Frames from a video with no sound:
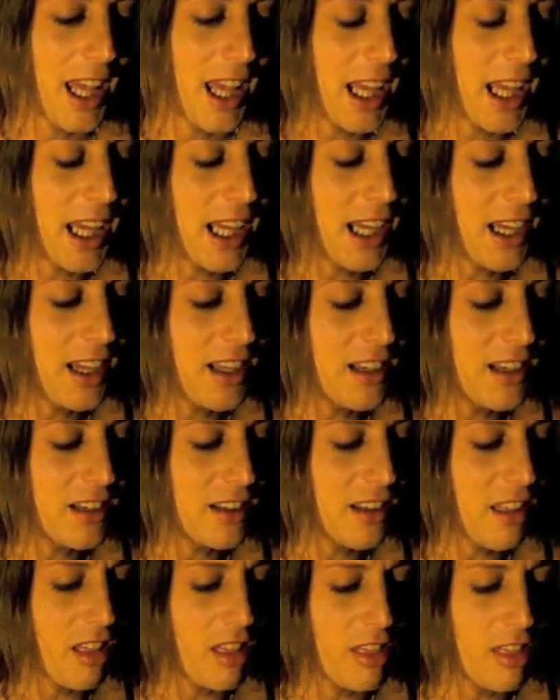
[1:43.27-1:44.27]
And
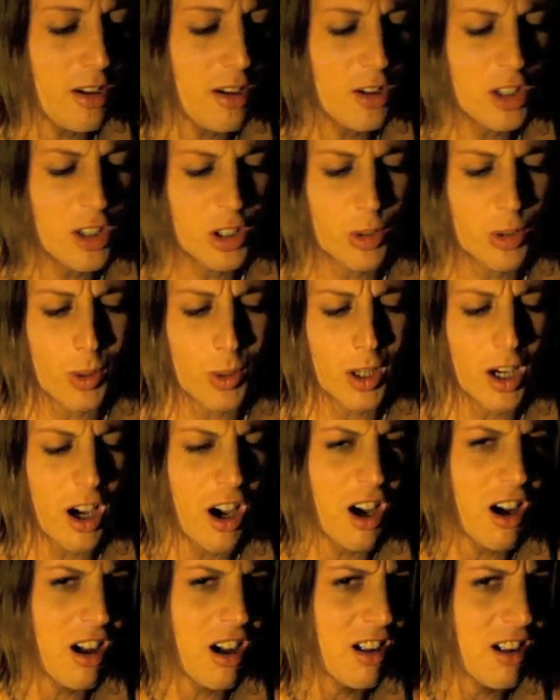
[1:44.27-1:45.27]
those were
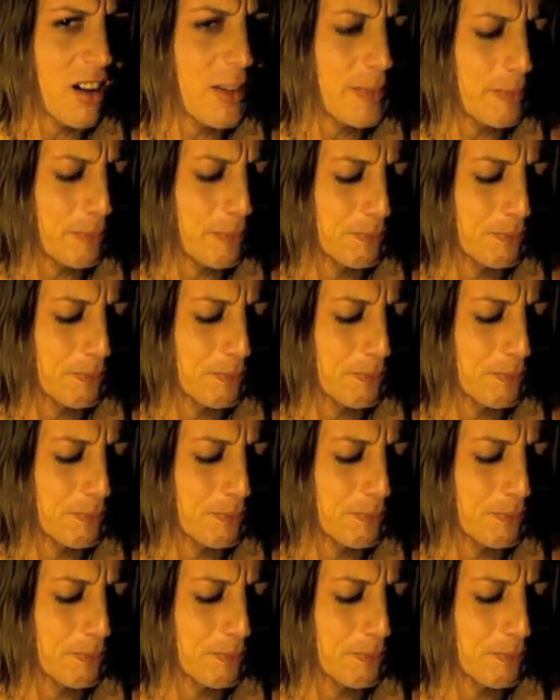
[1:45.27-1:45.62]
all